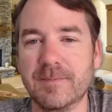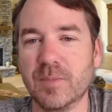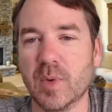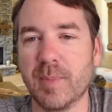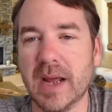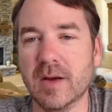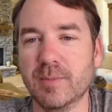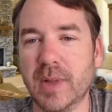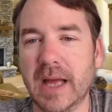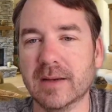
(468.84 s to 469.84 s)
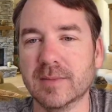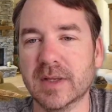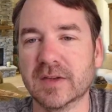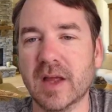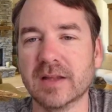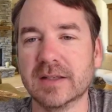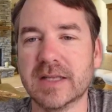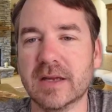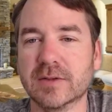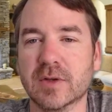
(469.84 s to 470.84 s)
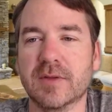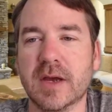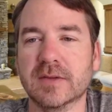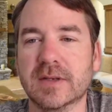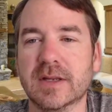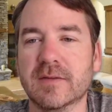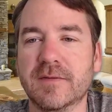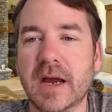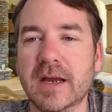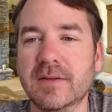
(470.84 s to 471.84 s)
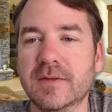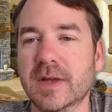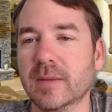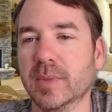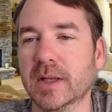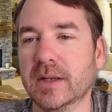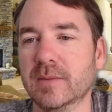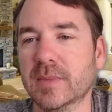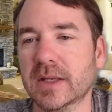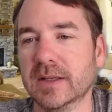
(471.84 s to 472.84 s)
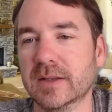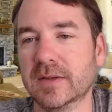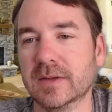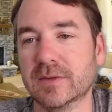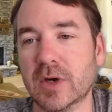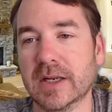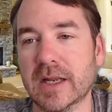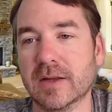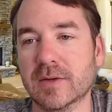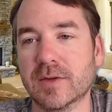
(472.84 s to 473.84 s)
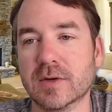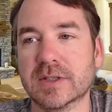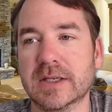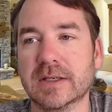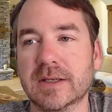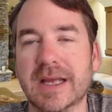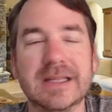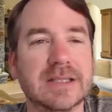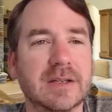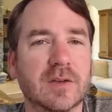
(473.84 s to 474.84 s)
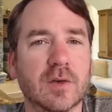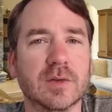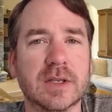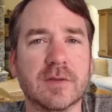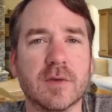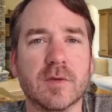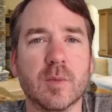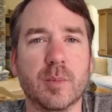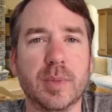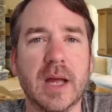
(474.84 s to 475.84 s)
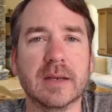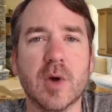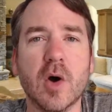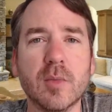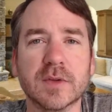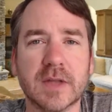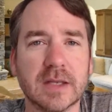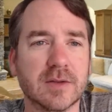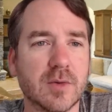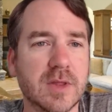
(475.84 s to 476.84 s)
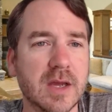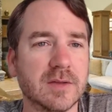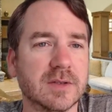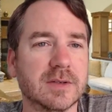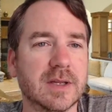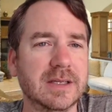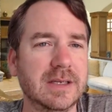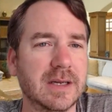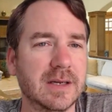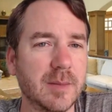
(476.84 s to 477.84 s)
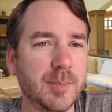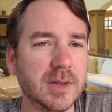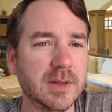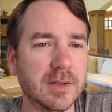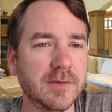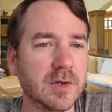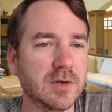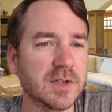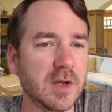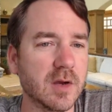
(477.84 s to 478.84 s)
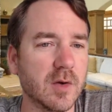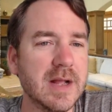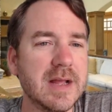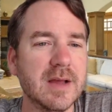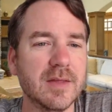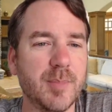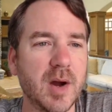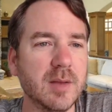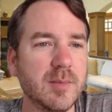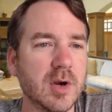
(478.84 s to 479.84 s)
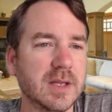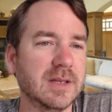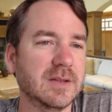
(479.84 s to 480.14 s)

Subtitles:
per pound. Platinum is slightly down to 1,005, and palladium is trading down to 13.18. Certainly different from platinum, almost got to 3,000, I think, a couple of years ago. The bond market is